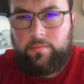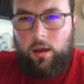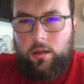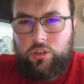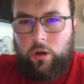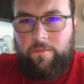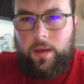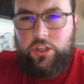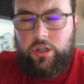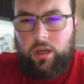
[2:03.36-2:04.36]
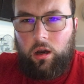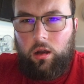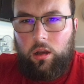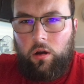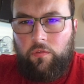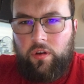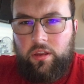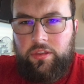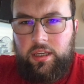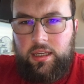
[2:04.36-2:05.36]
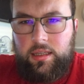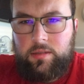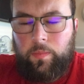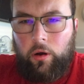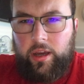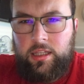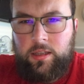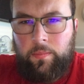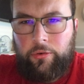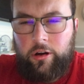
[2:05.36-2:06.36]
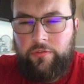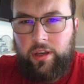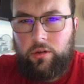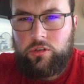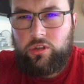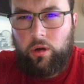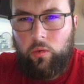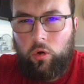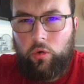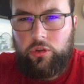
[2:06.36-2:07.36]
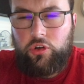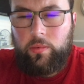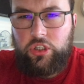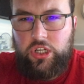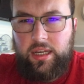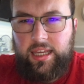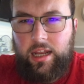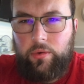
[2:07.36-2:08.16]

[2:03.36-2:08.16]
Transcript: So I've mentioned all of these points in prior videos, so I won't go into too much detail.